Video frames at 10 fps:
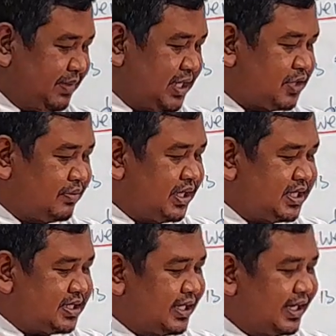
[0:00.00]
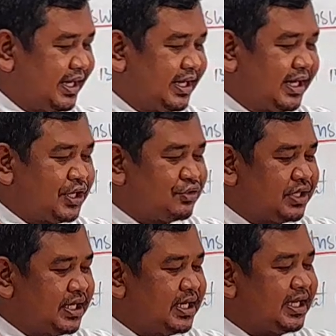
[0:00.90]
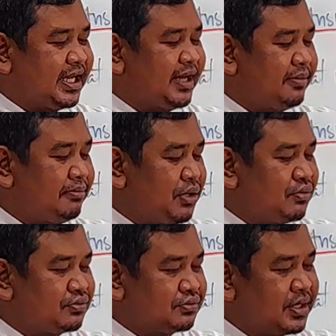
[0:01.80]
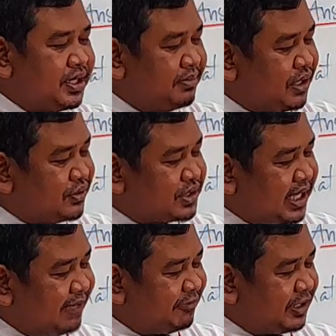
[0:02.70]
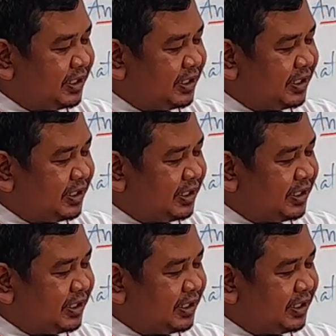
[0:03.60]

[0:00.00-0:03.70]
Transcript: This one is a gear. Can you see? It can move because of